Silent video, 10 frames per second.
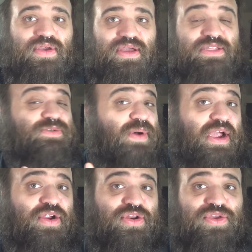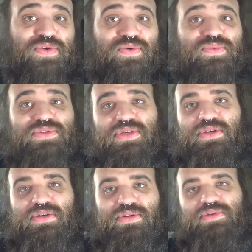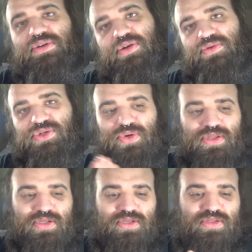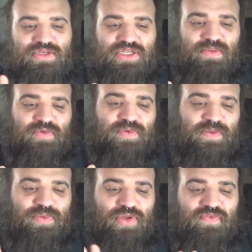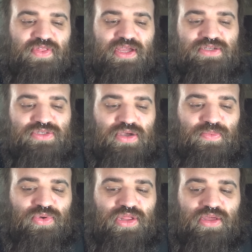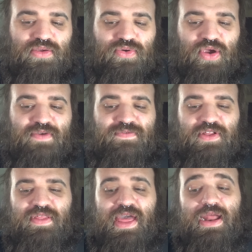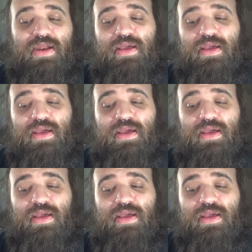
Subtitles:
inspired you to join the team of people over there. So I'm really grateful of that.